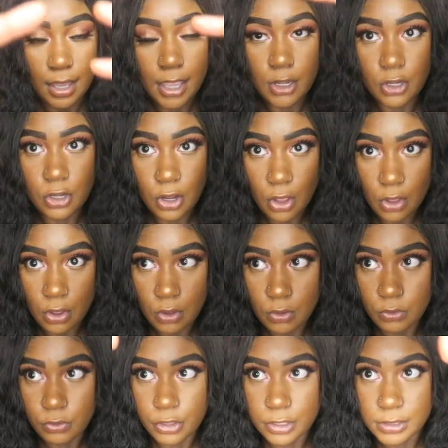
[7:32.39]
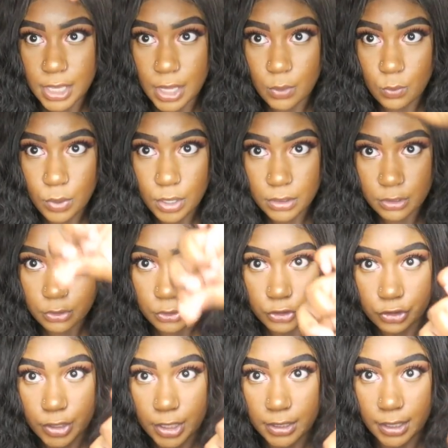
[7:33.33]
And no, there's, like, one
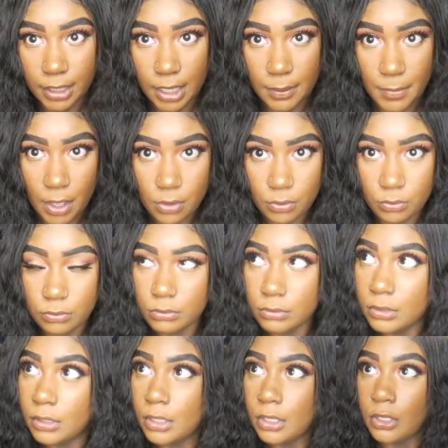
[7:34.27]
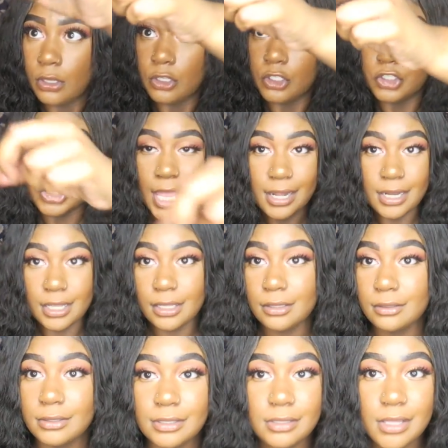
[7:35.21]
little strand that came out.
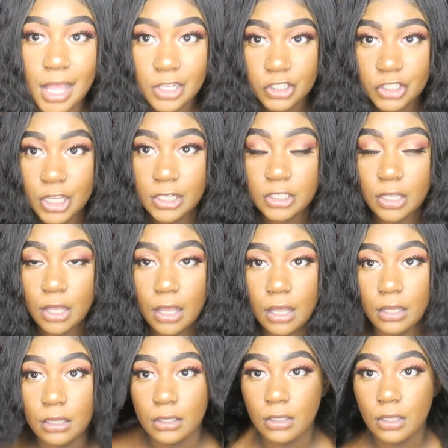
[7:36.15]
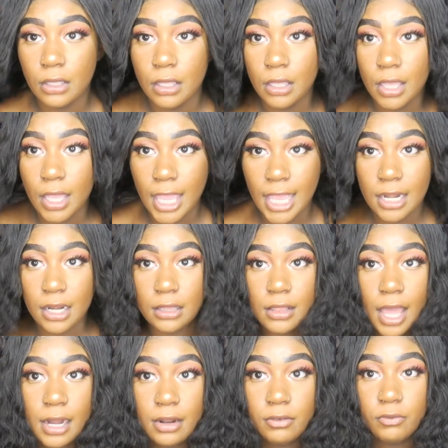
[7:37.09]
Shedding does not shed, y'all. And a
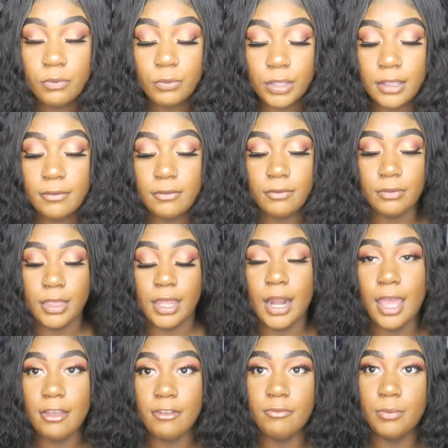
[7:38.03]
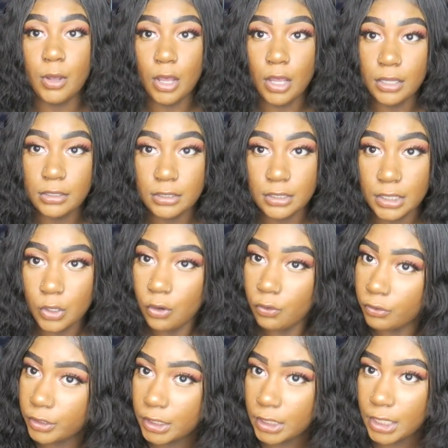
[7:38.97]
lot of weave that I have bought
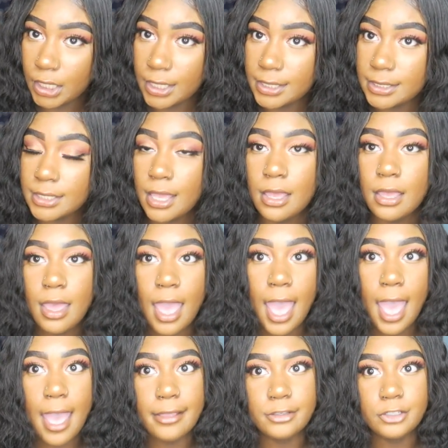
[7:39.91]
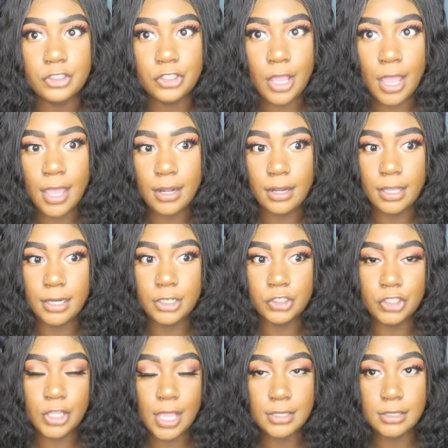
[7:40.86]
over the years has shed, and
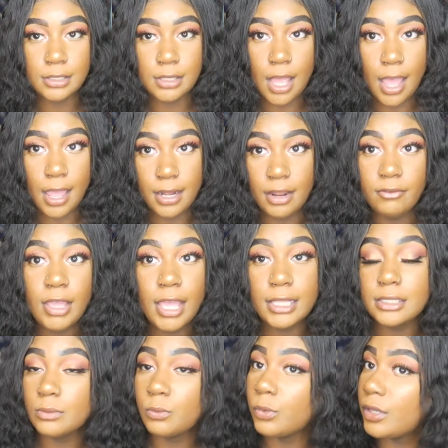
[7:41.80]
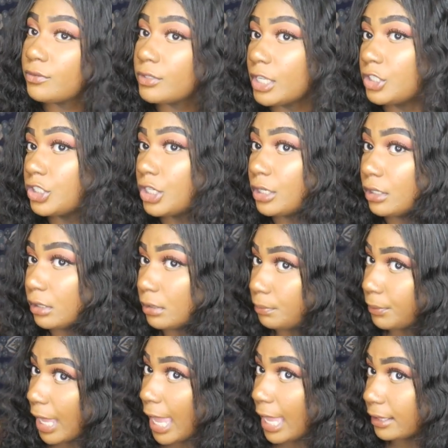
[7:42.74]
it sheds a lot. And I've had some weaves that shed
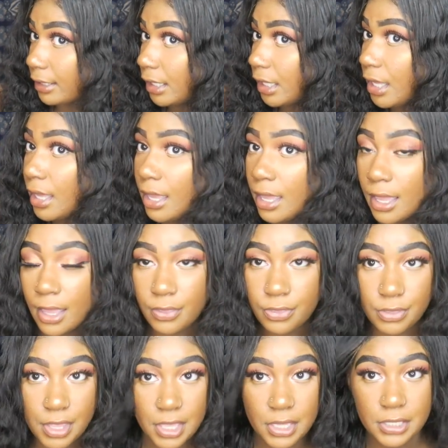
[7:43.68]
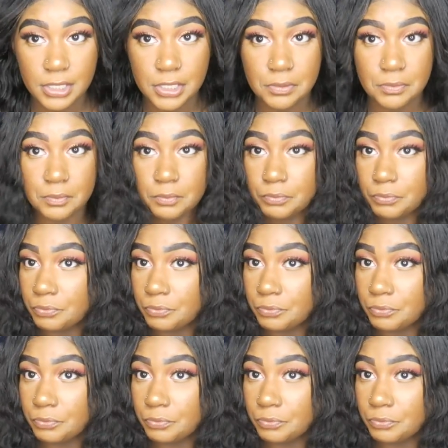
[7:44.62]
badly. And this